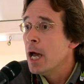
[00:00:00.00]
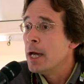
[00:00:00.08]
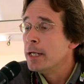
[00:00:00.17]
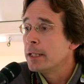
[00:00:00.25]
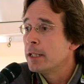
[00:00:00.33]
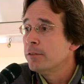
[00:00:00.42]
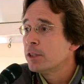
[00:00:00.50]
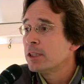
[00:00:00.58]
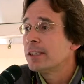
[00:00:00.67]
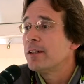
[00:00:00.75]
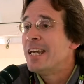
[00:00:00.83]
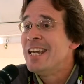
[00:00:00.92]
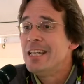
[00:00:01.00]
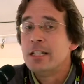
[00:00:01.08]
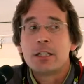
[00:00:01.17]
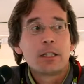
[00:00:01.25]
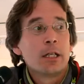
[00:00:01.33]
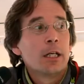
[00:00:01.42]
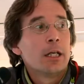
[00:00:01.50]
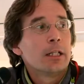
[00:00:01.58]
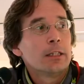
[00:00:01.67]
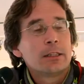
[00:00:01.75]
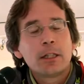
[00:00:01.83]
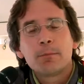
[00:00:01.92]
and it gives us a hint
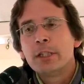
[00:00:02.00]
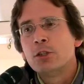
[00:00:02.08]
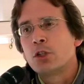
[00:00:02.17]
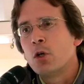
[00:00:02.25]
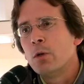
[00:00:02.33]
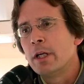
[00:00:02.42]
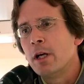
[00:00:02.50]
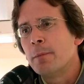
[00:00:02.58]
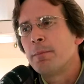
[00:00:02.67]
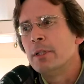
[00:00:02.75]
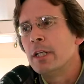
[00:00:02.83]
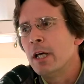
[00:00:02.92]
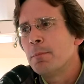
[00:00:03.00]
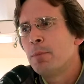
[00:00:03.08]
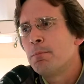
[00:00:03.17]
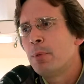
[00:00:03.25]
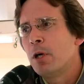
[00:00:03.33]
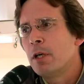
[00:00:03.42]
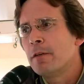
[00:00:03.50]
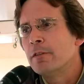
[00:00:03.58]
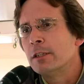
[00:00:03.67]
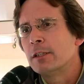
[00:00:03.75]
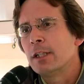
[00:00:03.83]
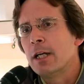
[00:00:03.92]
that something's going up in the upper part of
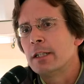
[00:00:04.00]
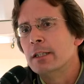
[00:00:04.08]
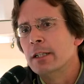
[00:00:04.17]
the site,